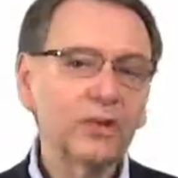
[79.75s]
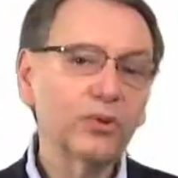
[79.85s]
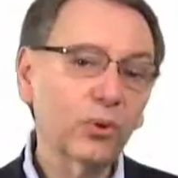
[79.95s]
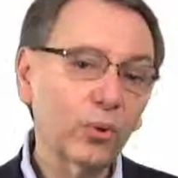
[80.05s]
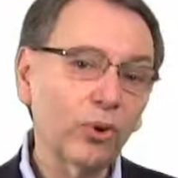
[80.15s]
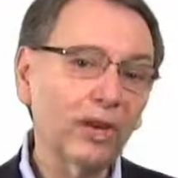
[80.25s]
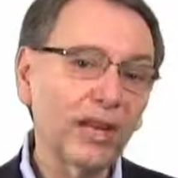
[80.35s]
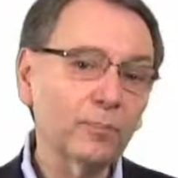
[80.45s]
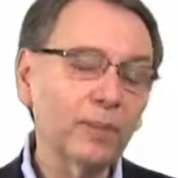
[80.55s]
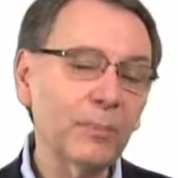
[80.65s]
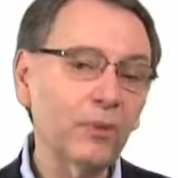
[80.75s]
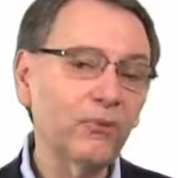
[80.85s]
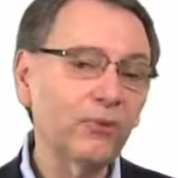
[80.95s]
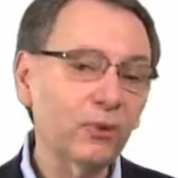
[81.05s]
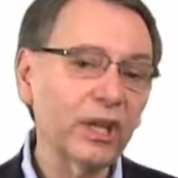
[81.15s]
So in order to get people
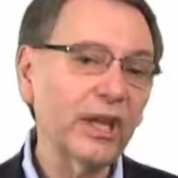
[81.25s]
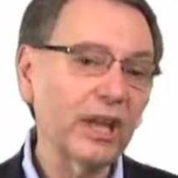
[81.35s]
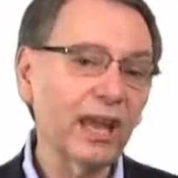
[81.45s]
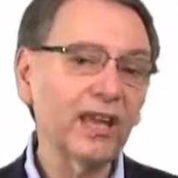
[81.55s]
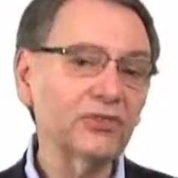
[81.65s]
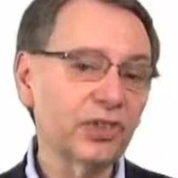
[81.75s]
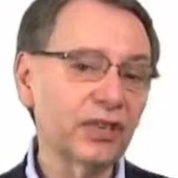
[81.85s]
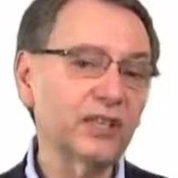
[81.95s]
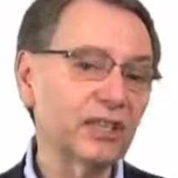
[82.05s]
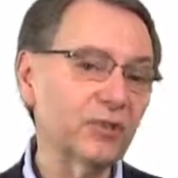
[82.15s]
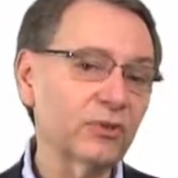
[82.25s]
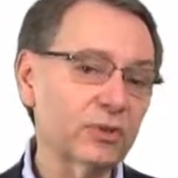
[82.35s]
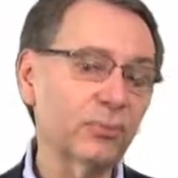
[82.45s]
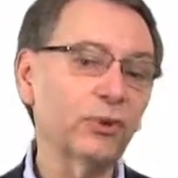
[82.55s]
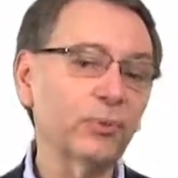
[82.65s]
fully engaged in
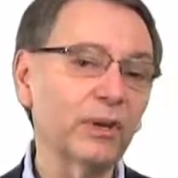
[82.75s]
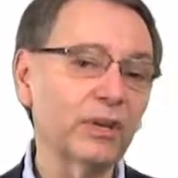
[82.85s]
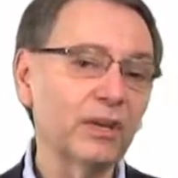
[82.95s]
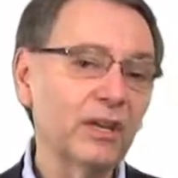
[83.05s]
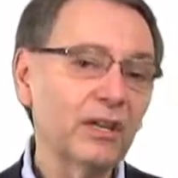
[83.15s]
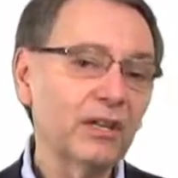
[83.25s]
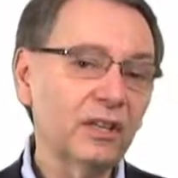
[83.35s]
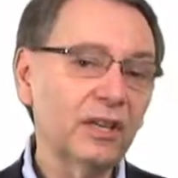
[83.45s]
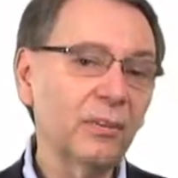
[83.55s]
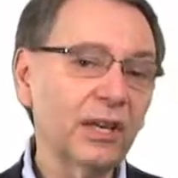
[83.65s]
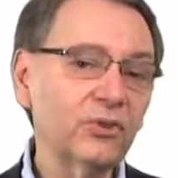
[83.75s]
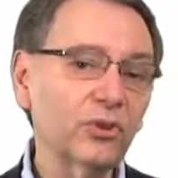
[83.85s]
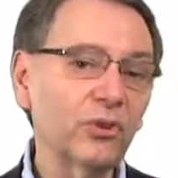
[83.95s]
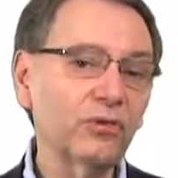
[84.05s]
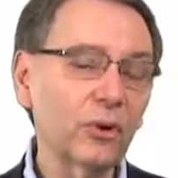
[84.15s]
continuous improvement, you need to make
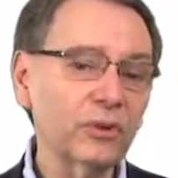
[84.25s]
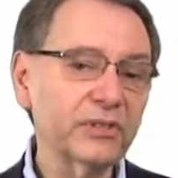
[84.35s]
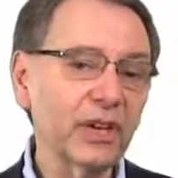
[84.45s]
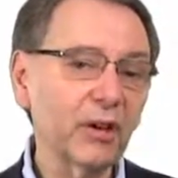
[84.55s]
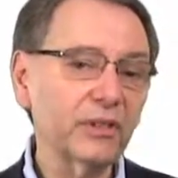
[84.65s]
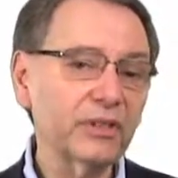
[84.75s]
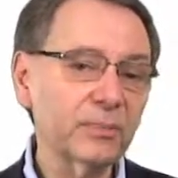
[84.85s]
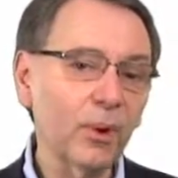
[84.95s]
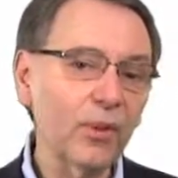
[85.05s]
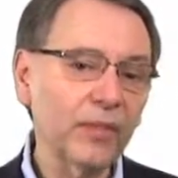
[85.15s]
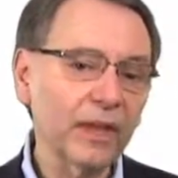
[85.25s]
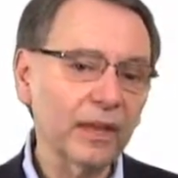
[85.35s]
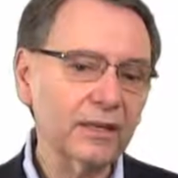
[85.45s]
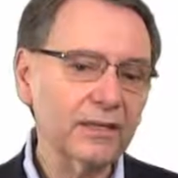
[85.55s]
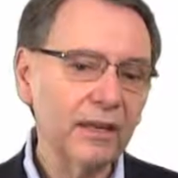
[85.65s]
sure you're focusing on the small
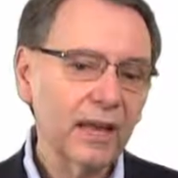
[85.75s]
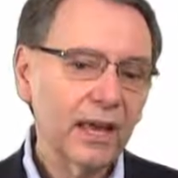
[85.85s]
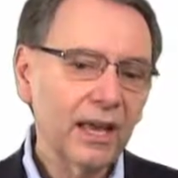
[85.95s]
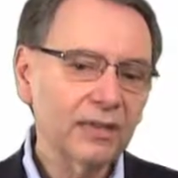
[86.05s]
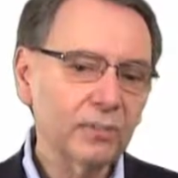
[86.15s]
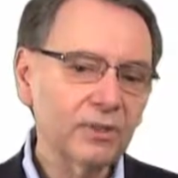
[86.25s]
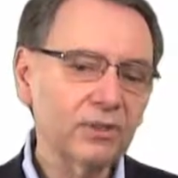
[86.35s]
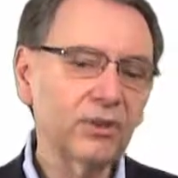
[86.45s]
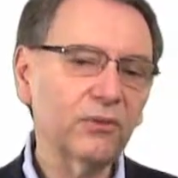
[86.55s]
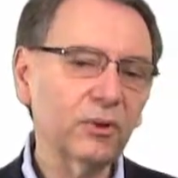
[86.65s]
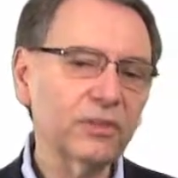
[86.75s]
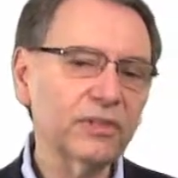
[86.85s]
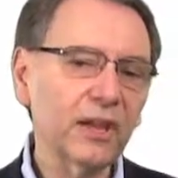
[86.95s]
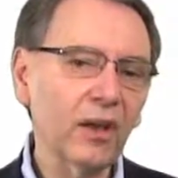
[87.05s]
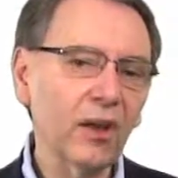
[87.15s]
things as much as you're
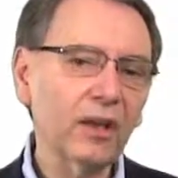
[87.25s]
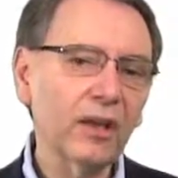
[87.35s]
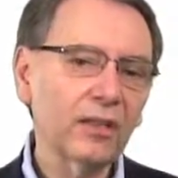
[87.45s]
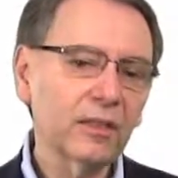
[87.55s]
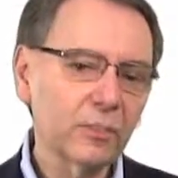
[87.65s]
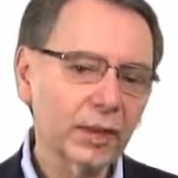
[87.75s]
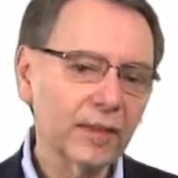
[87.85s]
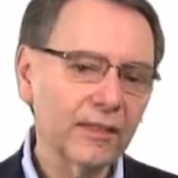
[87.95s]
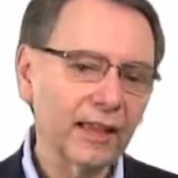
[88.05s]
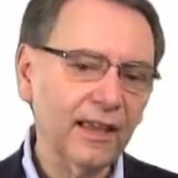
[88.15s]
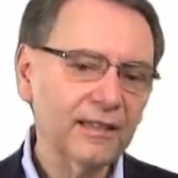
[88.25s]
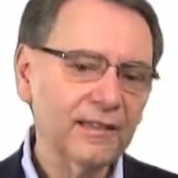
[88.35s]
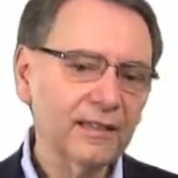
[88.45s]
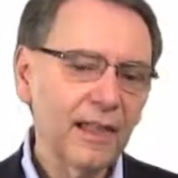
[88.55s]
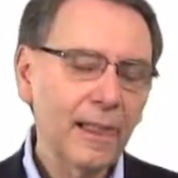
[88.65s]
focusing on the big
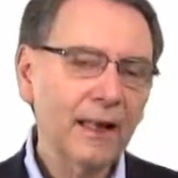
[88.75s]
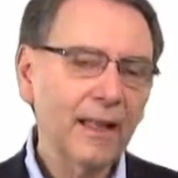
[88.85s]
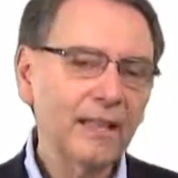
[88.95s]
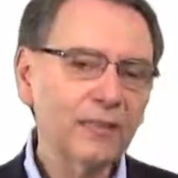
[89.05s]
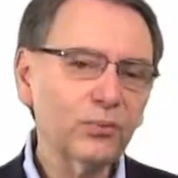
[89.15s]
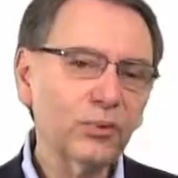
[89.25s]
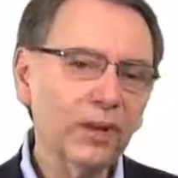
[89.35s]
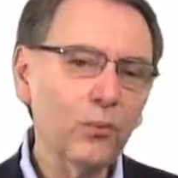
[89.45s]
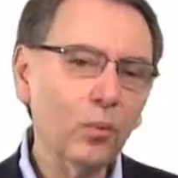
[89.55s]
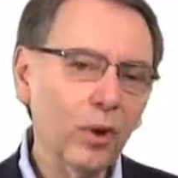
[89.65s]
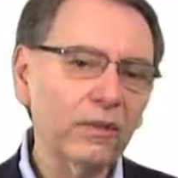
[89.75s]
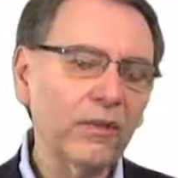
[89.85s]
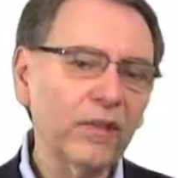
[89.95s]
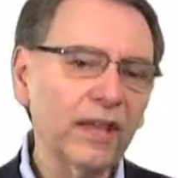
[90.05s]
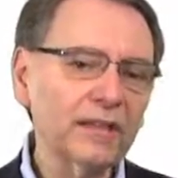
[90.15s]
things. And that's really one of
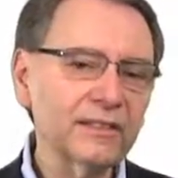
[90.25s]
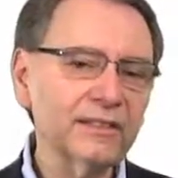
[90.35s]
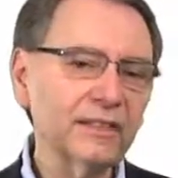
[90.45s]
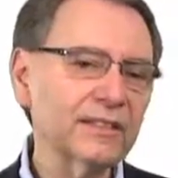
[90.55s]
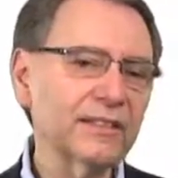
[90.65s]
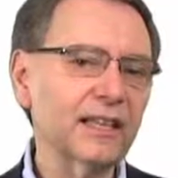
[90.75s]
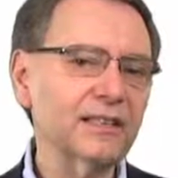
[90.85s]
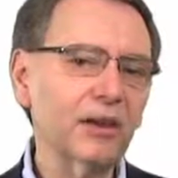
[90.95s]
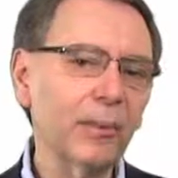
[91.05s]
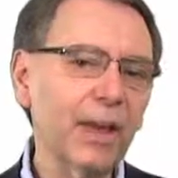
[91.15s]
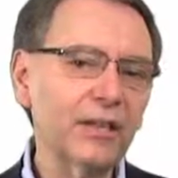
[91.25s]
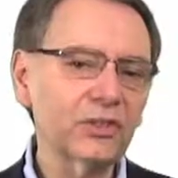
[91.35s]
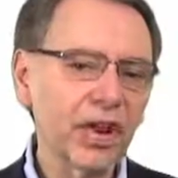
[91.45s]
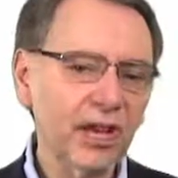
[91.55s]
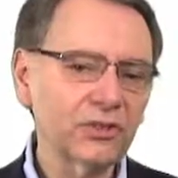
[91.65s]
the things that sets our
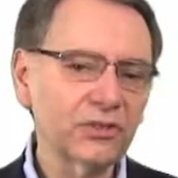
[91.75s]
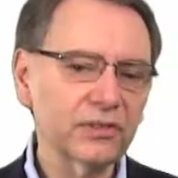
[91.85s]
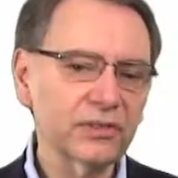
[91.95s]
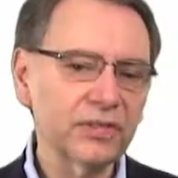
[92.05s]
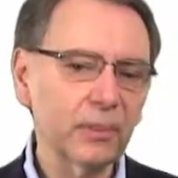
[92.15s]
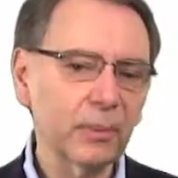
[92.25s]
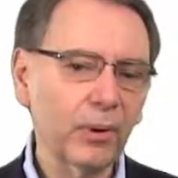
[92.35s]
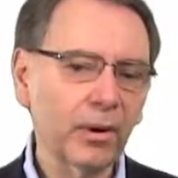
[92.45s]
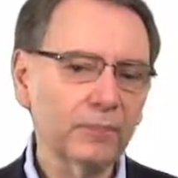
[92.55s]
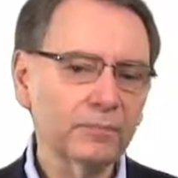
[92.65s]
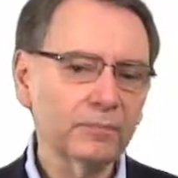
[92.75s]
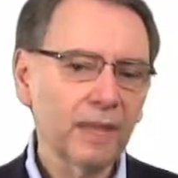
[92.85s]
ImaginAction System apart.